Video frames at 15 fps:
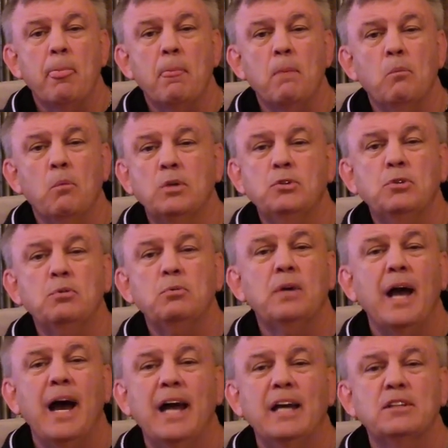what you
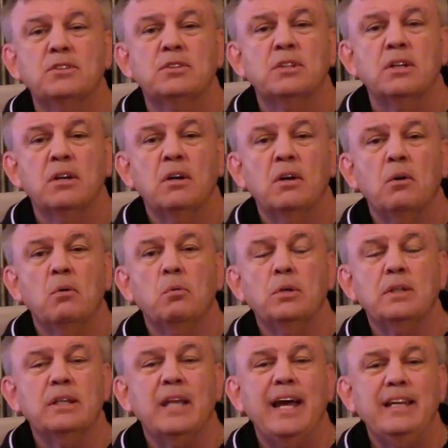guys
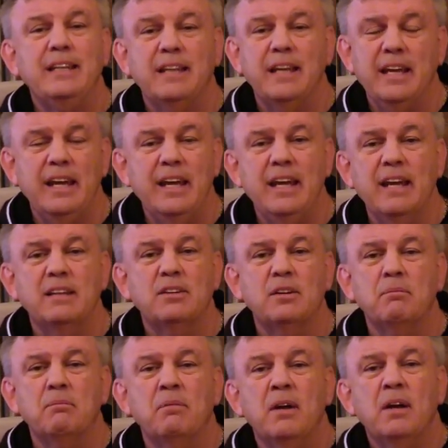would like to hear
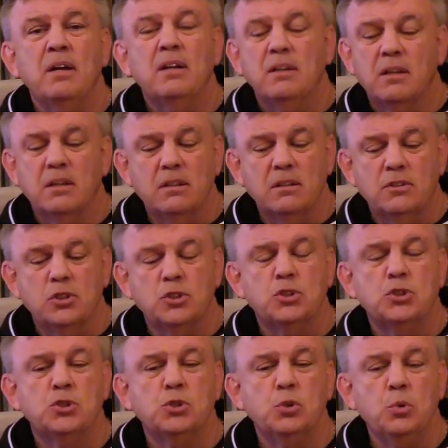to, to
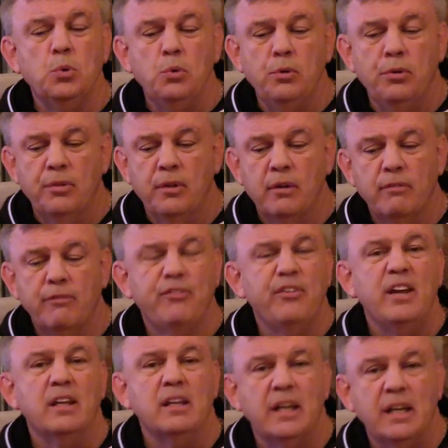soothe
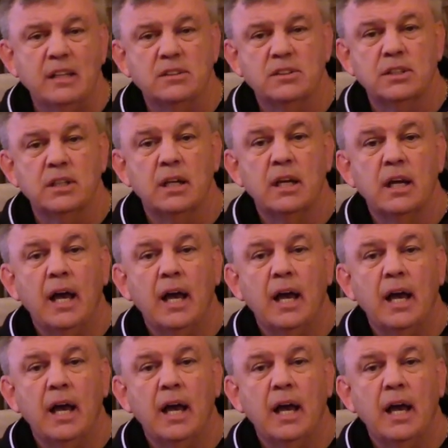feelings.